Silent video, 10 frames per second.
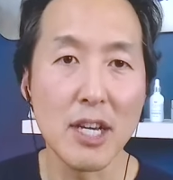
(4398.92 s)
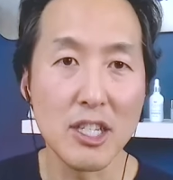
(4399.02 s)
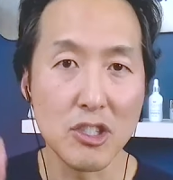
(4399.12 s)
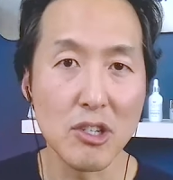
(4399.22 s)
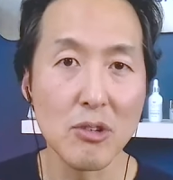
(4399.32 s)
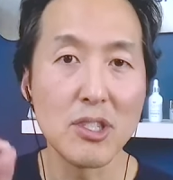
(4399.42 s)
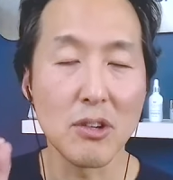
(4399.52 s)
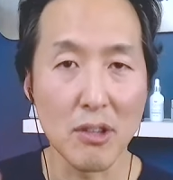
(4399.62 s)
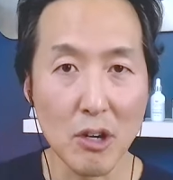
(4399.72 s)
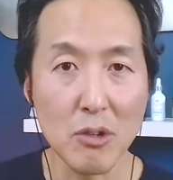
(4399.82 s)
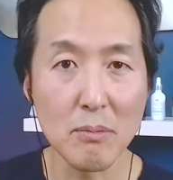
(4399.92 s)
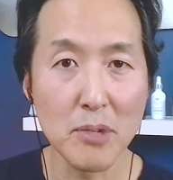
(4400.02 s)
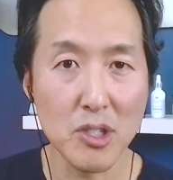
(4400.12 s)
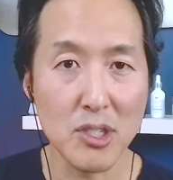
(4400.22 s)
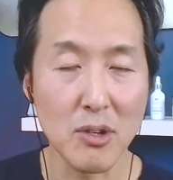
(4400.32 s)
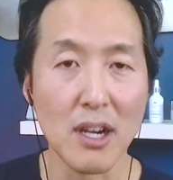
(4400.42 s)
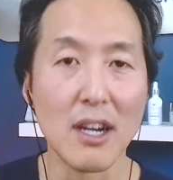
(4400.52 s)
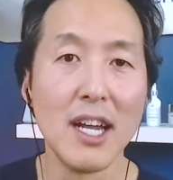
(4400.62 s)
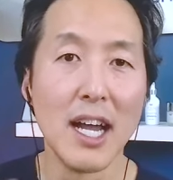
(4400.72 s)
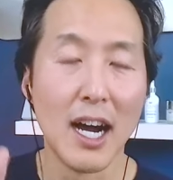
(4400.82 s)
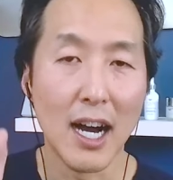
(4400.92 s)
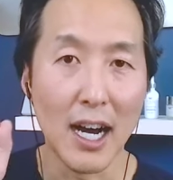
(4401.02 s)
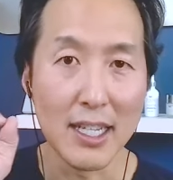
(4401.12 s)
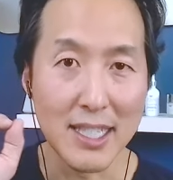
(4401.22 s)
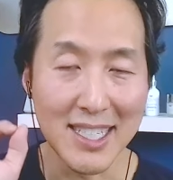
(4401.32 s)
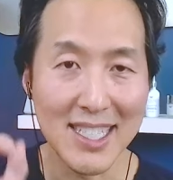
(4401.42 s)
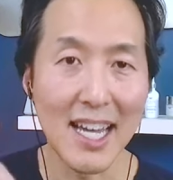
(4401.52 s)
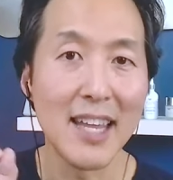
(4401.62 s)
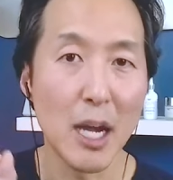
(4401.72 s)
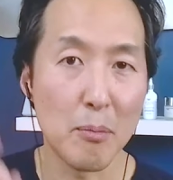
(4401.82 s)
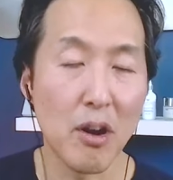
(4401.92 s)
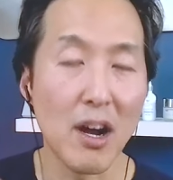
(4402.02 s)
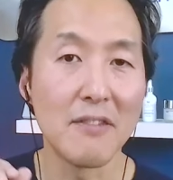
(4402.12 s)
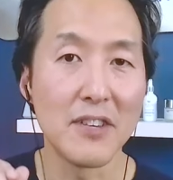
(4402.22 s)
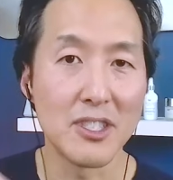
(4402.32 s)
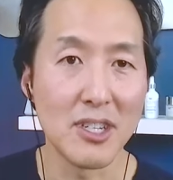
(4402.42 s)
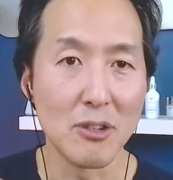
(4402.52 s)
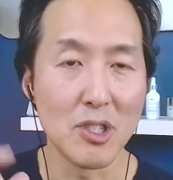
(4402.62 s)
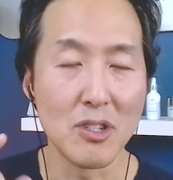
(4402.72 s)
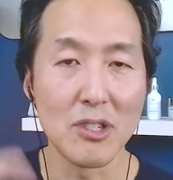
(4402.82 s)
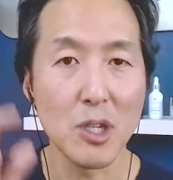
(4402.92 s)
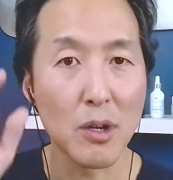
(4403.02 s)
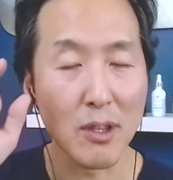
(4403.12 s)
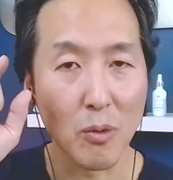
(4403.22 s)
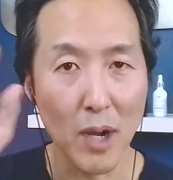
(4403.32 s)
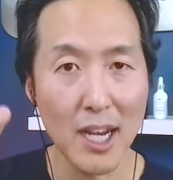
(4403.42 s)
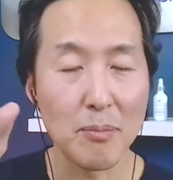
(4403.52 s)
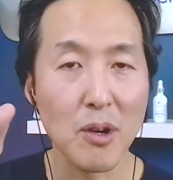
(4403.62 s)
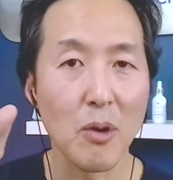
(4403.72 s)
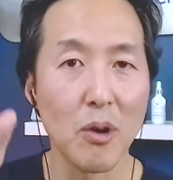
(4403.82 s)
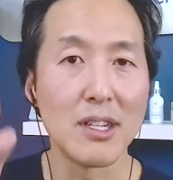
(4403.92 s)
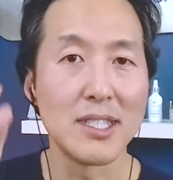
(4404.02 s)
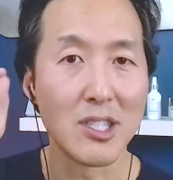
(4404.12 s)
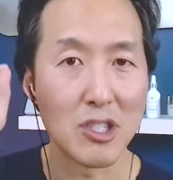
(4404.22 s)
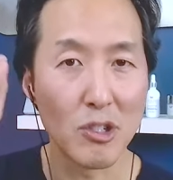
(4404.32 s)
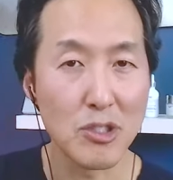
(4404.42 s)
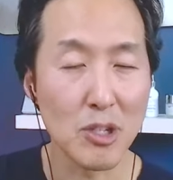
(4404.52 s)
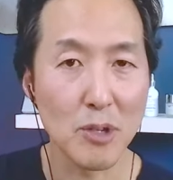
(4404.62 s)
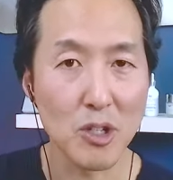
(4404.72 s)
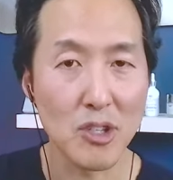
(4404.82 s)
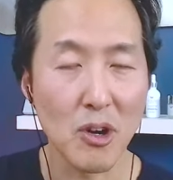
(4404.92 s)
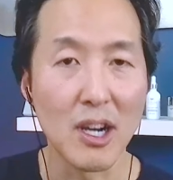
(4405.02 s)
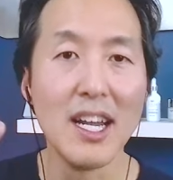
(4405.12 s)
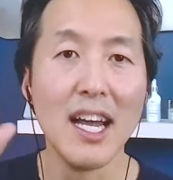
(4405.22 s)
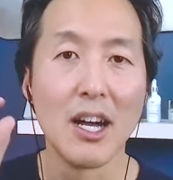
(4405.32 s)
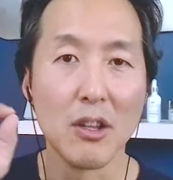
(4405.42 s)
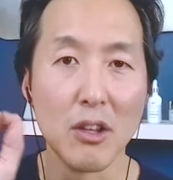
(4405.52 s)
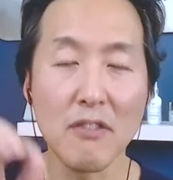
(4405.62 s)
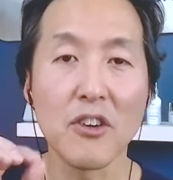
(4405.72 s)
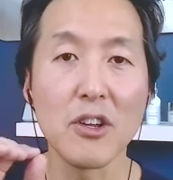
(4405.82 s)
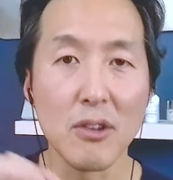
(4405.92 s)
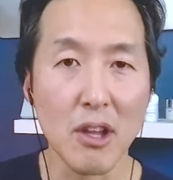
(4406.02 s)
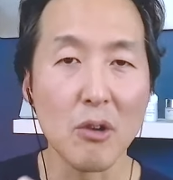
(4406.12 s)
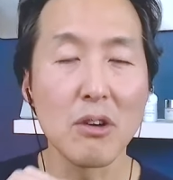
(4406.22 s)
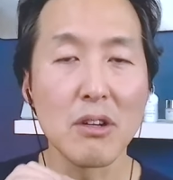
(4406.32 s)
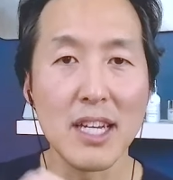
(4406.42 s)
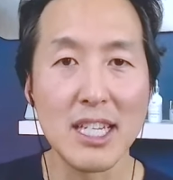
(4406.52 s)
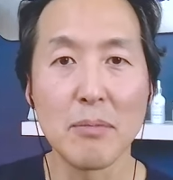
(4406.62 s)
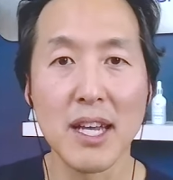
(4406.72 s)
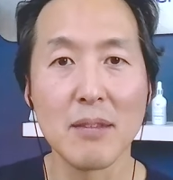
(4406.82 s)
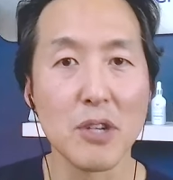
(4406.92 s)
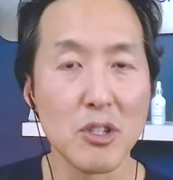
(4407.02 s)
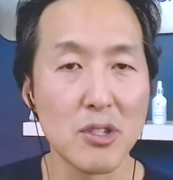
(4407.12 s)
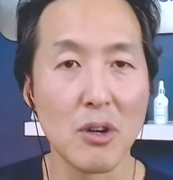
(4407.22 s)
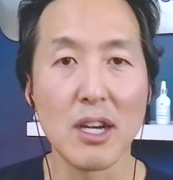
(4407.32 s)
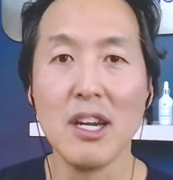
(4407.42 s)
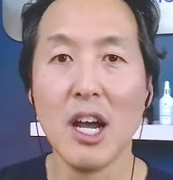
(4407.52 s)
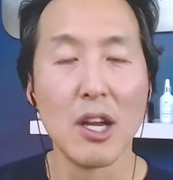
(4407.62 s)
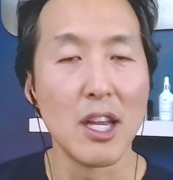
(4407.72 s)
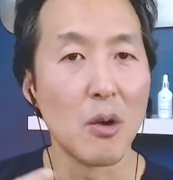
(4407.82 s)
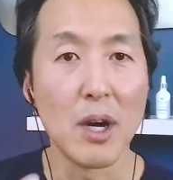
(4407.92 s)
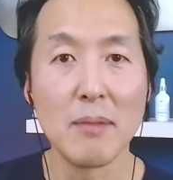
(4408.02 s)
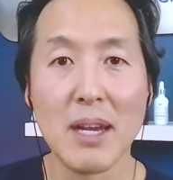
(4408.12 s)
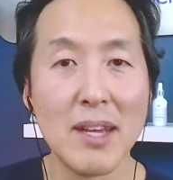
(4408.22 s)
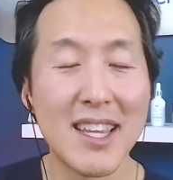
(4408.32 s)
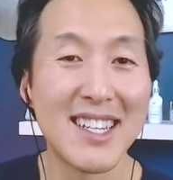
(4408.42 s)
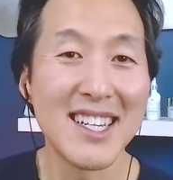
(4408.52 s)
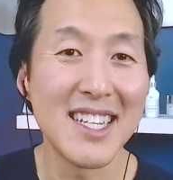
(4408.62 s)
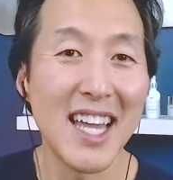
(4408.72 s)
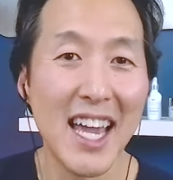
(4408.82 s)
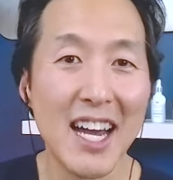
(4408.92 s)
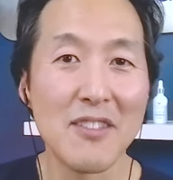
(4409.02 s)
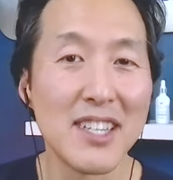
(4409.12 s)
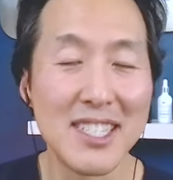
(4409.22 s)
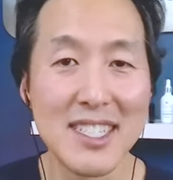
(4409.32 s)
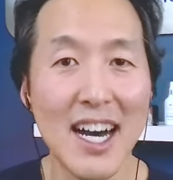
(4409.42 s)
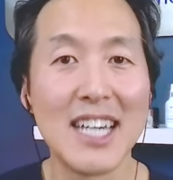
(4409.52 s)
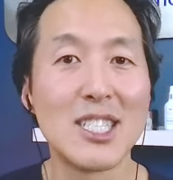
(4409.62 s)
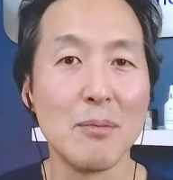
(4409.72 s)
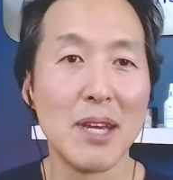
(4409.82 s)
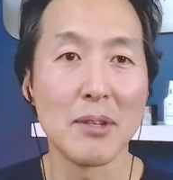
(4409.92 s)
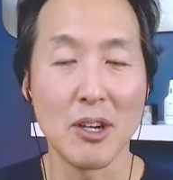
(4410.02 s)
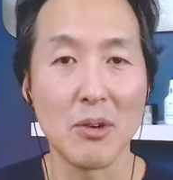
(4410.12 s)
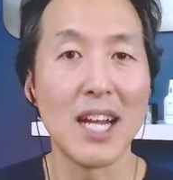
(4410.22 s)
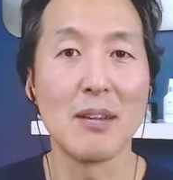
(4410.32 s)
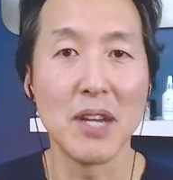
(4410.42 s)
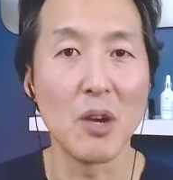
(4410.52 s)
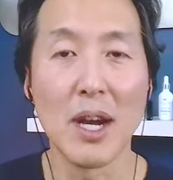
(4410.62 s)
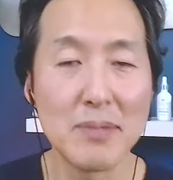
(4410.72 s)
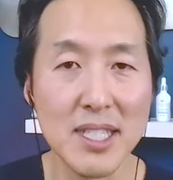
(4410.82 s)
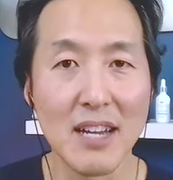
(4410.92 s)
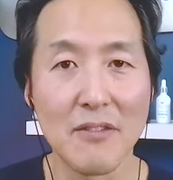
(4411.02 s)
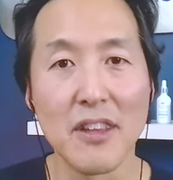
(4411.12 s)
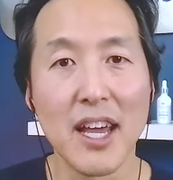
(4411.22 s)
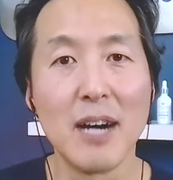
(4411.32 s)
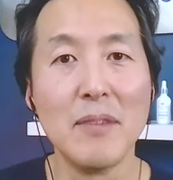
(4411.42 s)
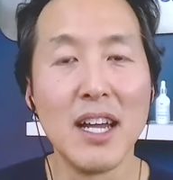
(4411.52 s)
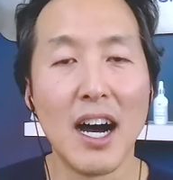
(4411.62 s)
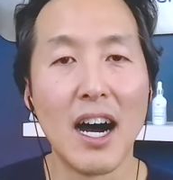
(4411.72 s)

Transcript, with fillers: you can choose your local bookstore uh, to send that profit to. So you just go to the right upper corner. It says choose your bookstore. Look for your local independent bookstore. You know one maybe that doesn't have the size to be able to create a big website for them,